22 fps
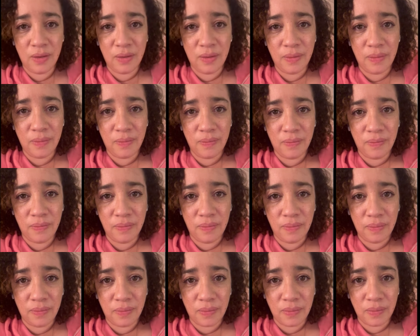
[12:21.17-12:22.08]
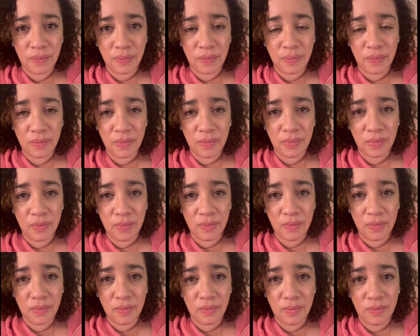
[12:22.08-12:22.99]

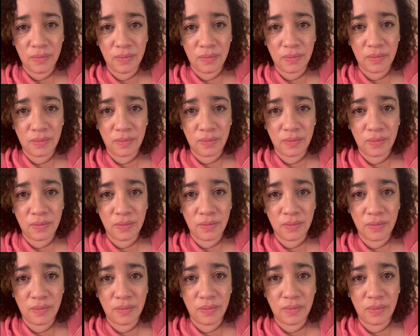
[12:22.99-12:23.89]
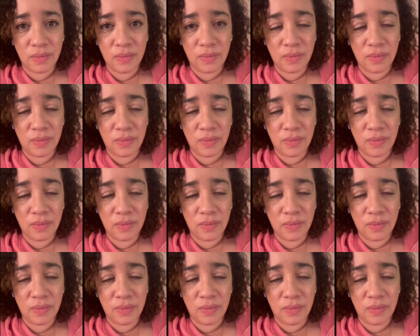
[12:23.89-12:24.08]
Nothing is said.